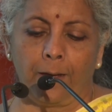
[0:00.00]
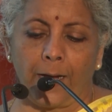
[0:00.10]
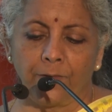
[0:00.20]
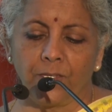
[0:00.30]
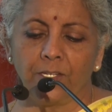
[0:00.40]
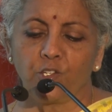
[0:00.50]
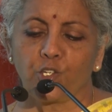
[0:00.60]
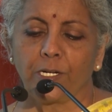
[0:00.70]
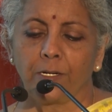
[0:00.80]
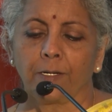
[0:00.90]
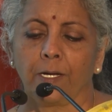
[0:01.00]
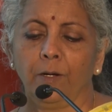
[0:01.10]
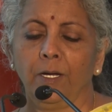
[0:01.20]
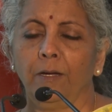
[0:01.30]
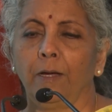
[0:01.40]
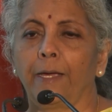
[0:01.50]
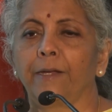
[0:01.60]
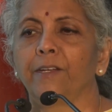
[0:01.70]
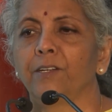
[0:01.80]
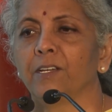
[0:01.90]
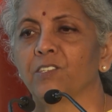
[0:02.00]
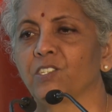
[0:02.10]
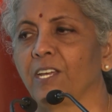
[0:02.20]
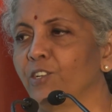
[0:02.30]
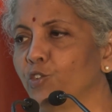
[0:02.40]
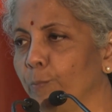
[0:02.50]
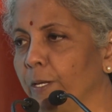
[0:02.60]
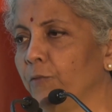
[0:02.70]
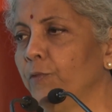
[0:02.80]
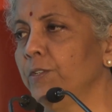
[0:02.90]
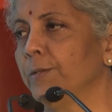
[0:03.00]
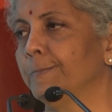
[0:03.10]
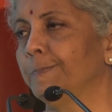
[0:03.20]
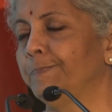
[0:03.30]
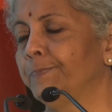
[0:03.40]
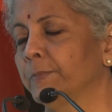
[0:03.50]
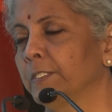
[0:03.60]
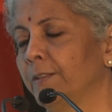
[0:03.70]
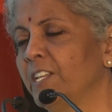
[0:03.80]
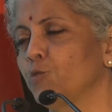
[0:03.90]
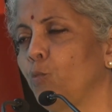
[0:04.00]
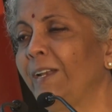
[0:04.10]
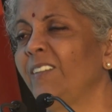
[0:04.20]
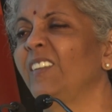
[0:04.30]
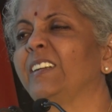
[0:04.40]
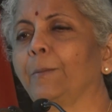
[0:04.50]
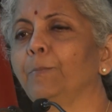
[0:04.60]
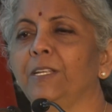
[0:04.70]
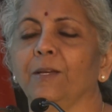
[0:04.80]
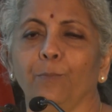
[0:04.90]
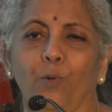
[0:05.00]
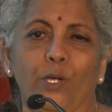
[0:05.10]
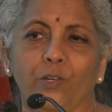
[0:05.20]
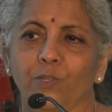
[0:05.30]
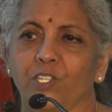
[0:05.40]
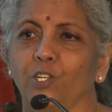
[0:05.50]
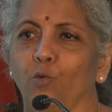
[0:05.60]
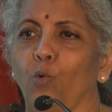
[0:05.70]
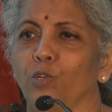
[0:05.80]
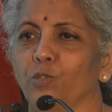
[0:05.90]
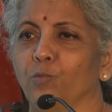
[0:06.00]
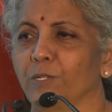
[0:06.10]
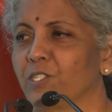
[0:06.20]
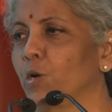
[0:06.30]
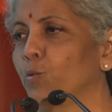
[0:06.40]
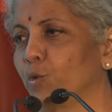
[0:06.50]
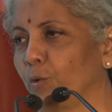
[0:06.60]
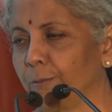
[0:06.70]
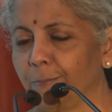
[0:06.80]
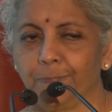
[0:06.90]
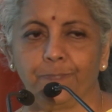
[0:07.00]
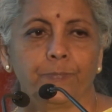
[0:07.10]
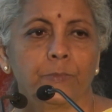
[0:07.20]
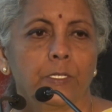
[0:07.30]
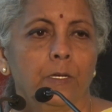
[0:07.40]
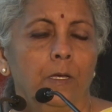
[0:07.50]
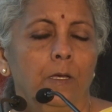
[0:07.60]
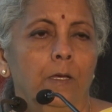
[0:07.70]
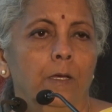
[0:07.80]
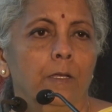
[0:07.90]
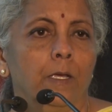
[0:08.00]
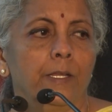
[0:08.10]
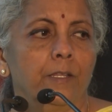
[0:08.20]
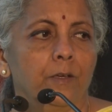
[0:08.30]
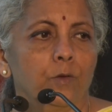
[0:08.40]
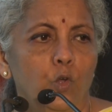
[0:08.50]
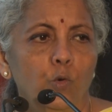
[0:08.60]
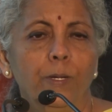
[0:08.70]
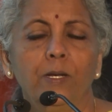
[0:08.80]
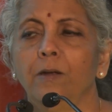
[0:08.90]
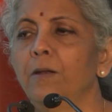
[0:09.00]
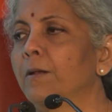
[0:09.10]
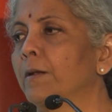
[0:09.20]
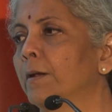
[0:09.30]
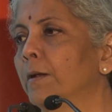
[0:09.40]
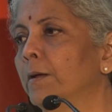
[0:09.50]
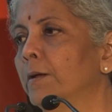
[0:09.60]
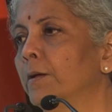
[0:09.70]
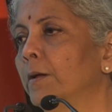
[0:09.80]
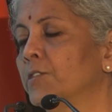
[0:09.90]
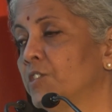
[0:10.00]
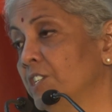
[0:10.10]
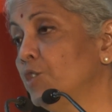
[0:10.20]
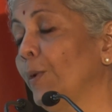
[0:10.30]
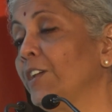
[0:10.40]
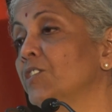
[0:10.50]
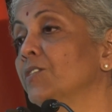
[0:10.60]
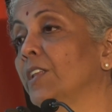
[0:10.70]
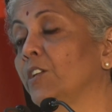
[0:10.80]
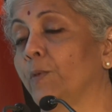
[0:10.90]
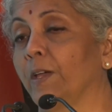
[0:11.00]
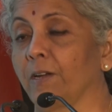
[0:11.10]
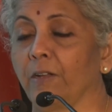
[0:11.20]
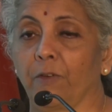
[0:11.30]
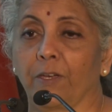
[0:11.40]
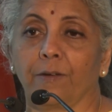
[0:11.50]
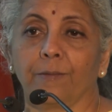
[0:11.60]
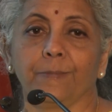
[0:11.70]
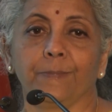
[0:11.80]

I think Sri Lanka and India stand to benefit. There's one tempting point which I don't want to miss out on. In the global situation that we are living in,